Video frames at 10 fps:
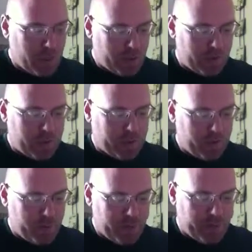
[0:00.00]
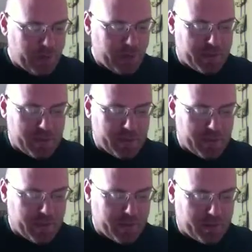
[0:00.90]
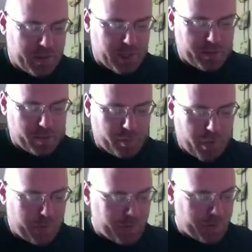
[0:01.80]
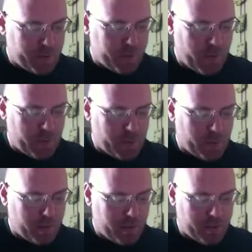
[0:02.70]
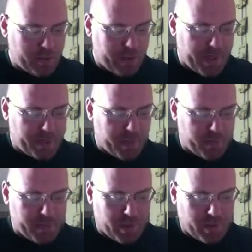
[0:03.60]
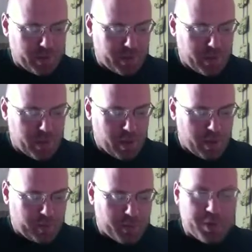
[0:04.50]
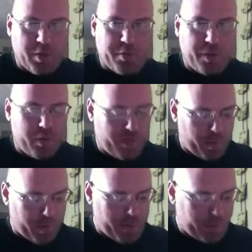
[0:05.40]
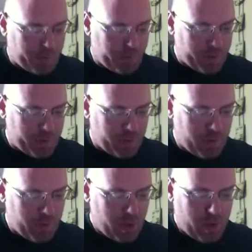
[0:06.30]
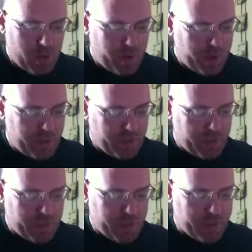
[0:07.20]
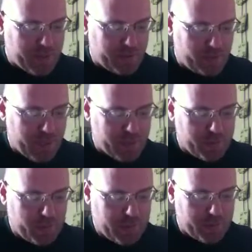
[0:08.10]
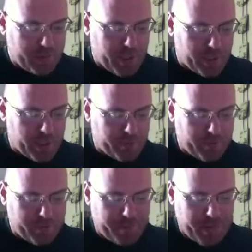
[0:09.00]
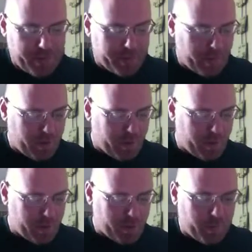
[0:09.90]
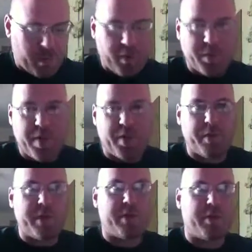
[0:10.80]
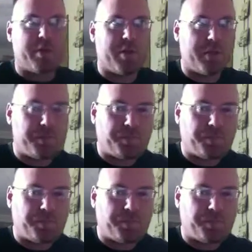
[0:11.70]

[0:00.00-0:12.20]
Select 2 of these studies and discuss the possible problems in drawing conclusions based on results from so few of the participants. And B, suggest several possible explanations for the findings other than those proposed by the researchers.